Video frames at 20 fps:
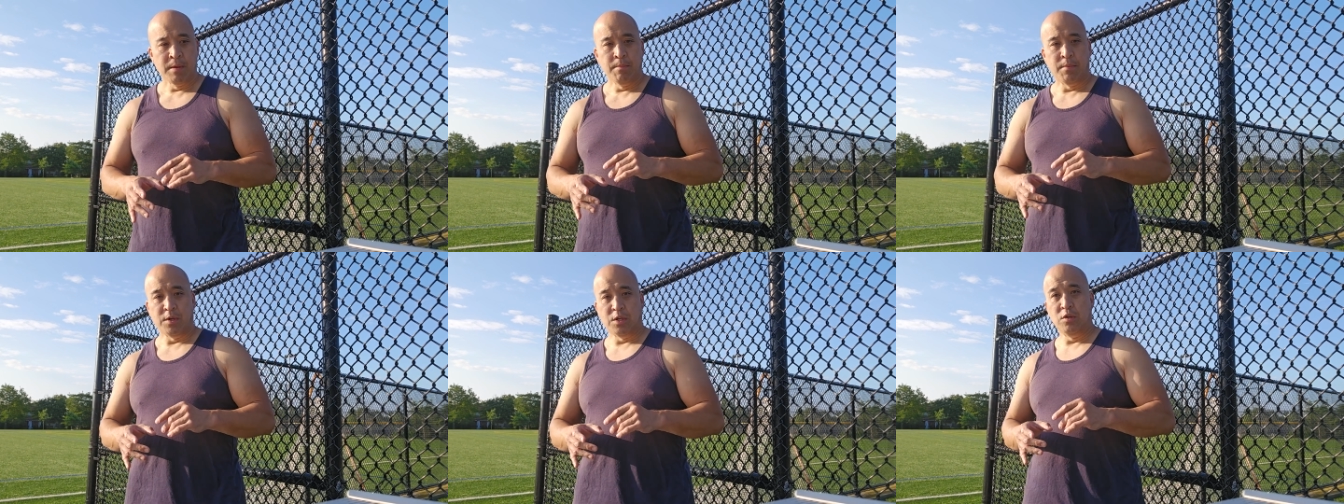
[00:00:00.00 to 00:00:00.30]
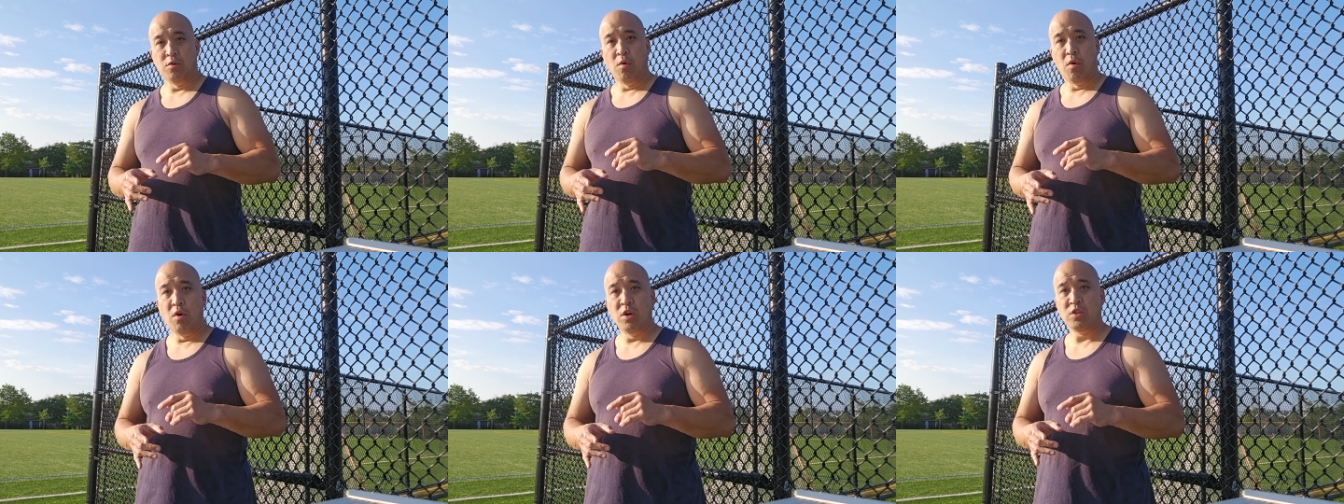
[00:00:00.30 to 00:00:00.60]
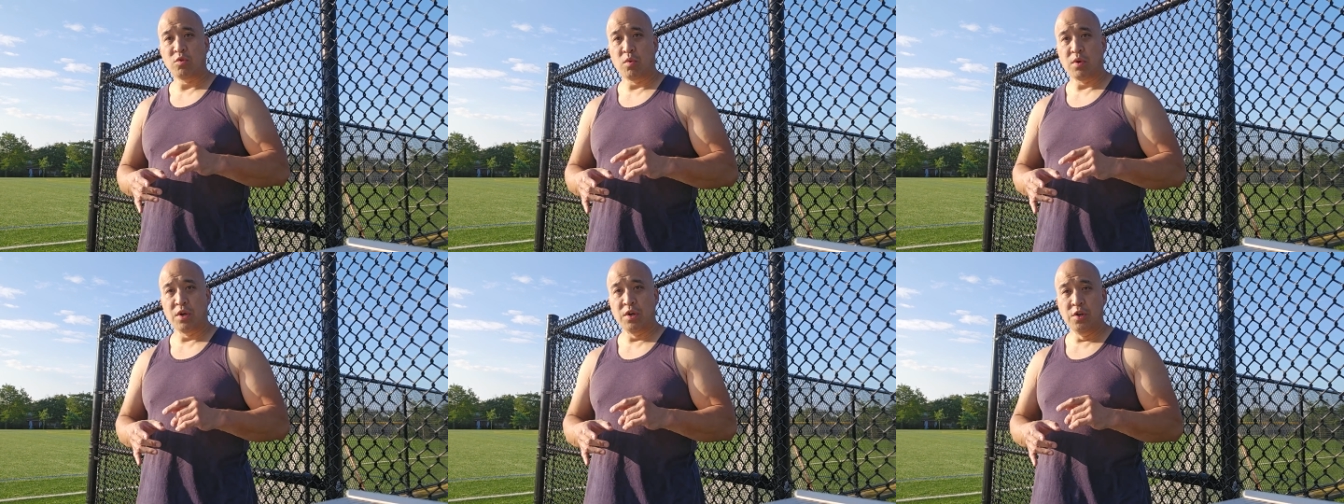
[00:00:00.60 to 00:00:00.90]
but you
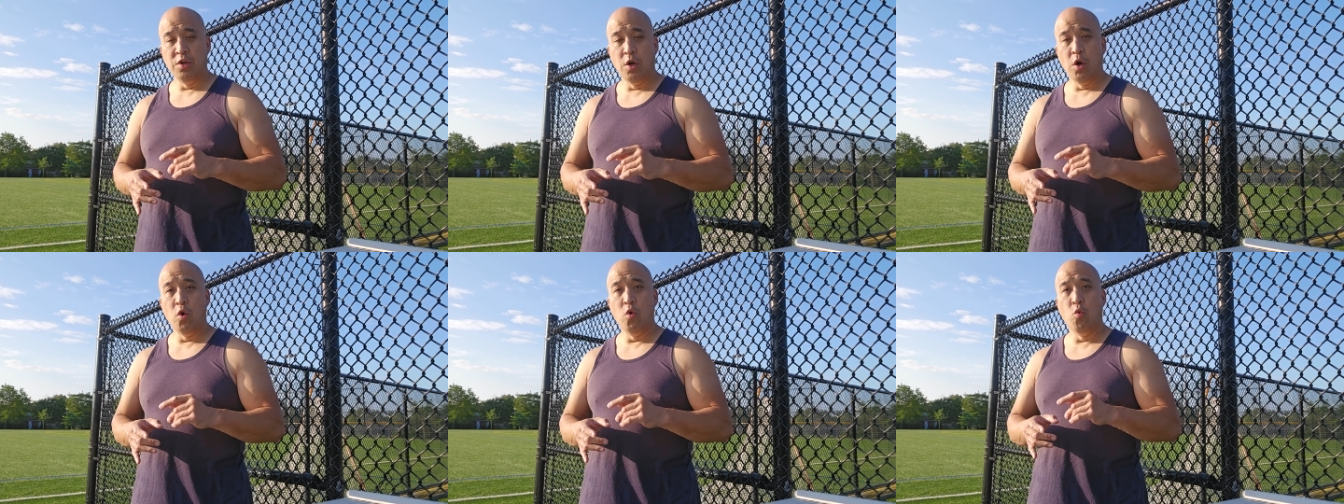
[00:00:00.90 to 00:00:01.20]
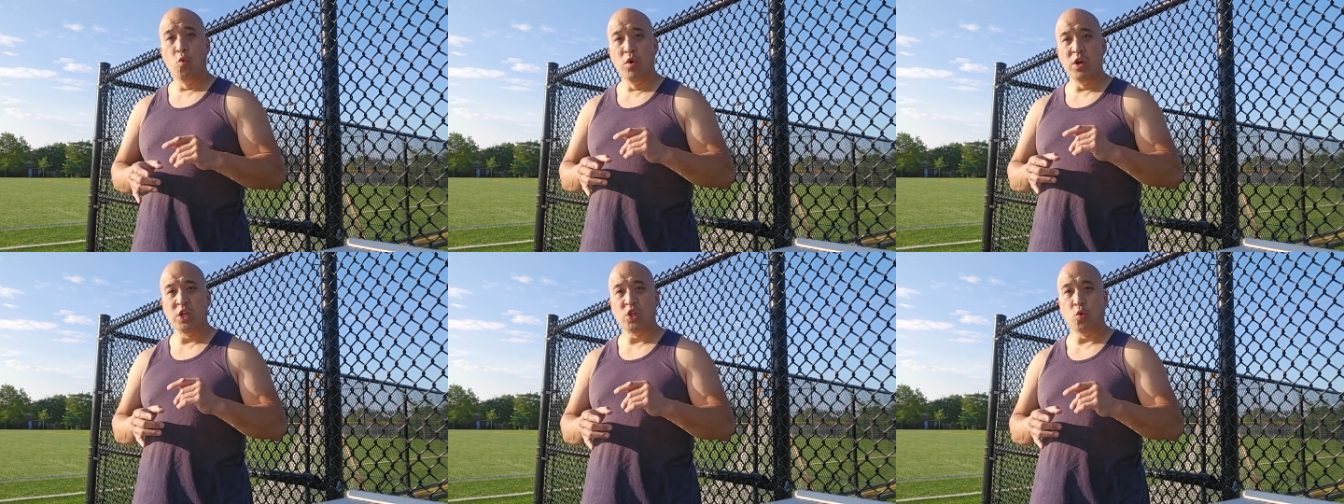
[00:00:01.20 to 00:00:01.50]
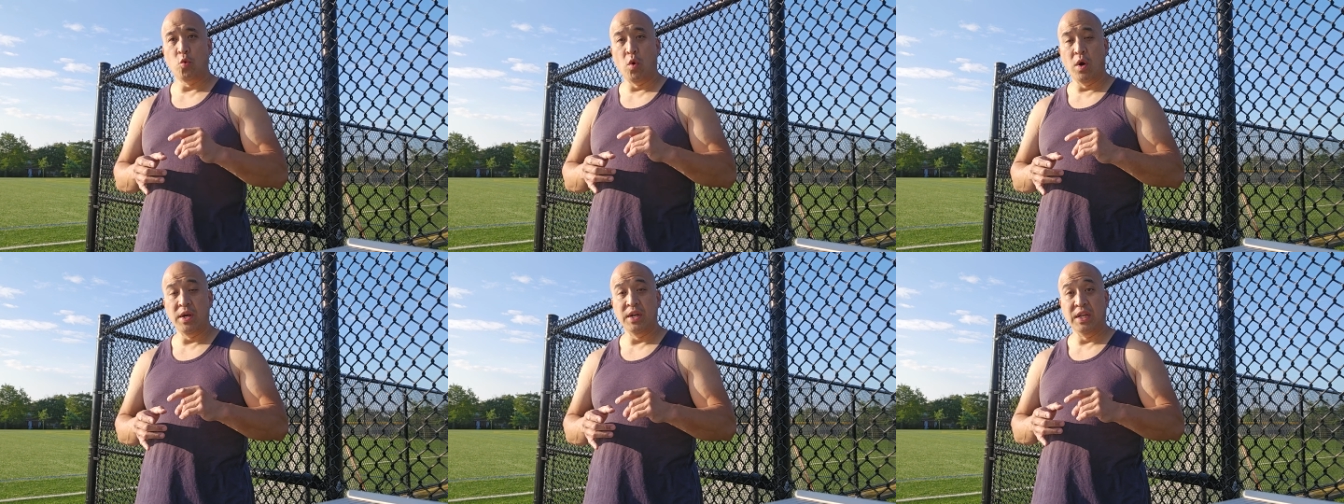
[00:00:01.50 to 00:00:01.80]
always want to know
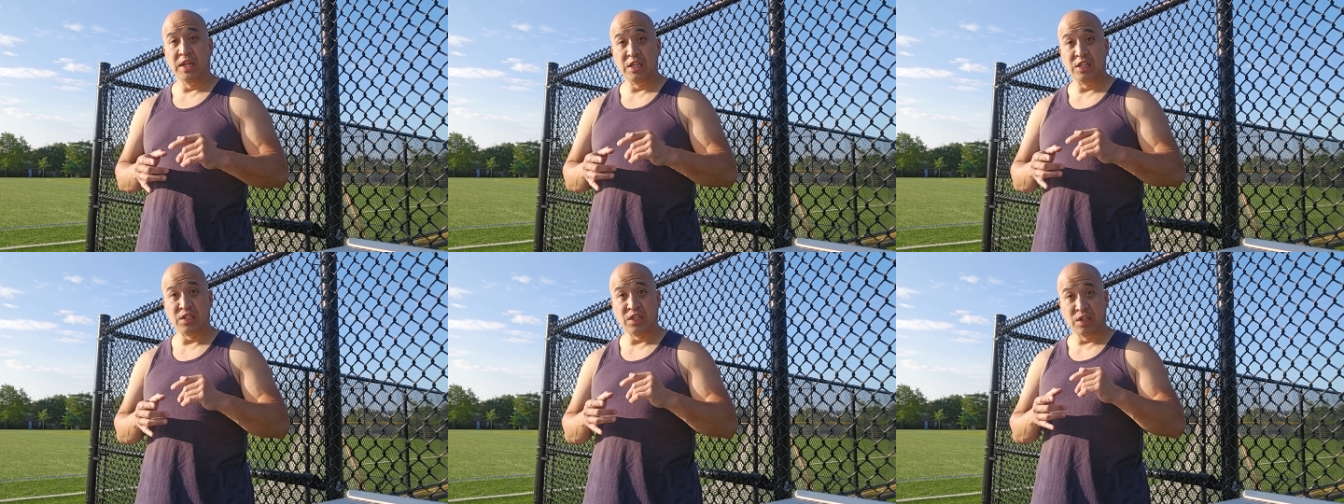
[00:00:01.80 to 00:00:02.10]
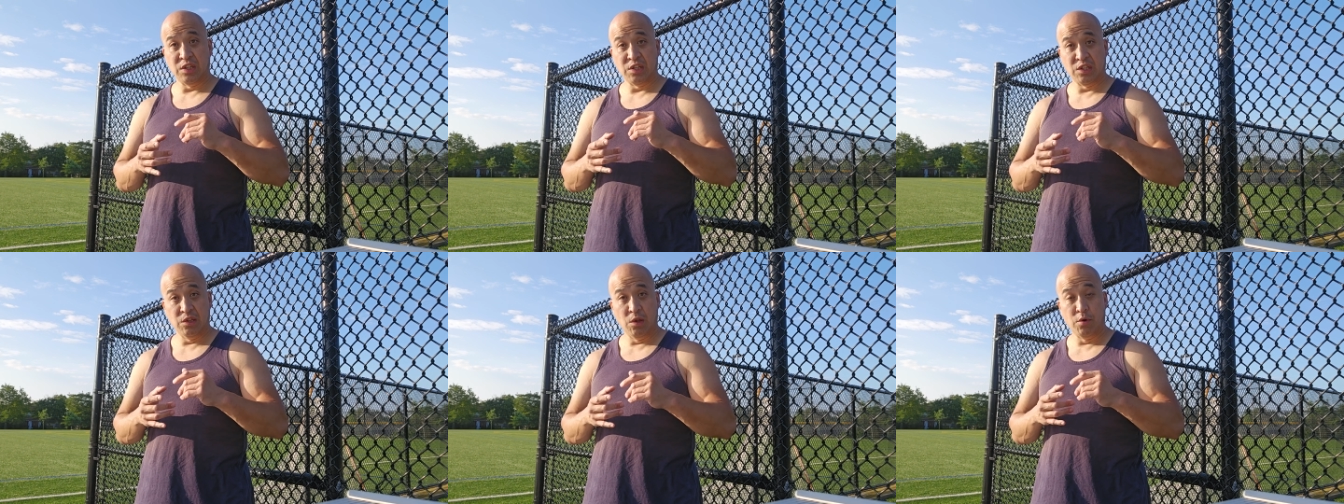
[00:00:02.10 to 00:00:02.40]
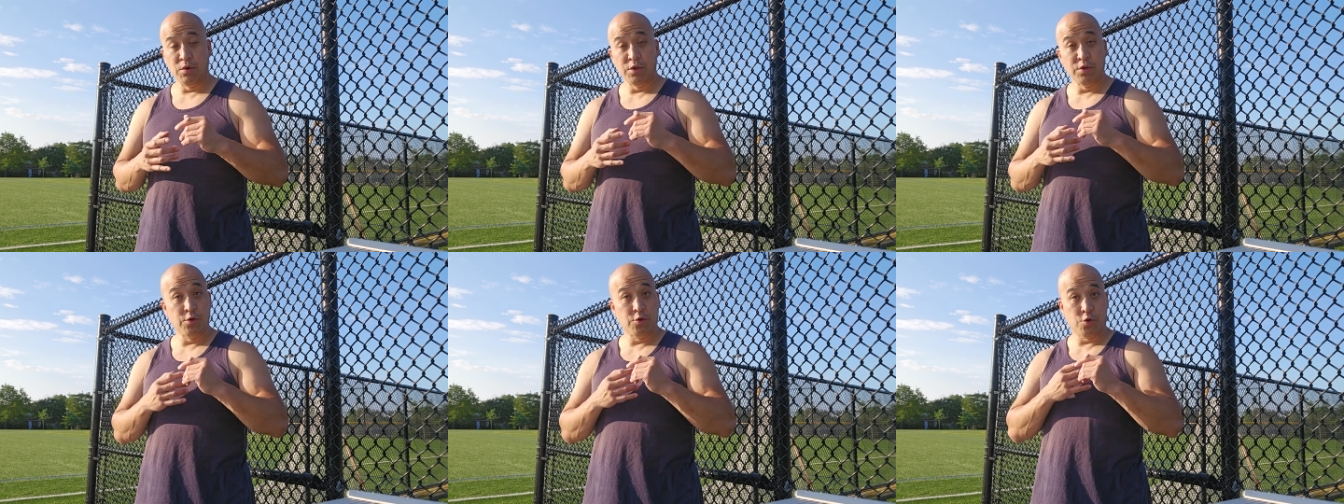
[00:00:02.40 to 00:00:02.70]
which one is
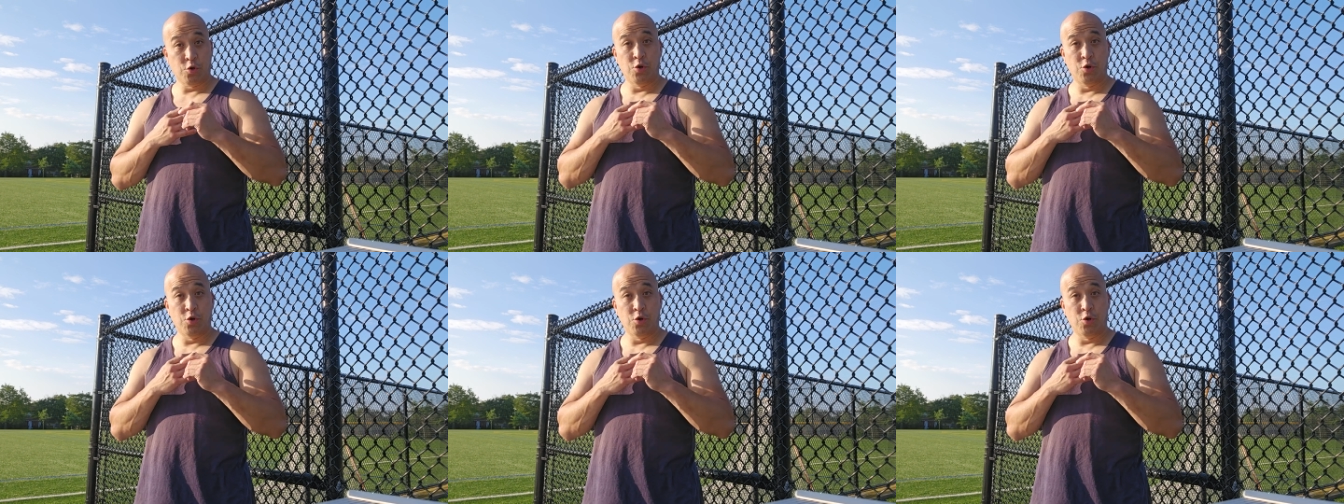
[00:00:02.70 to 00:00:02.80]
loaded.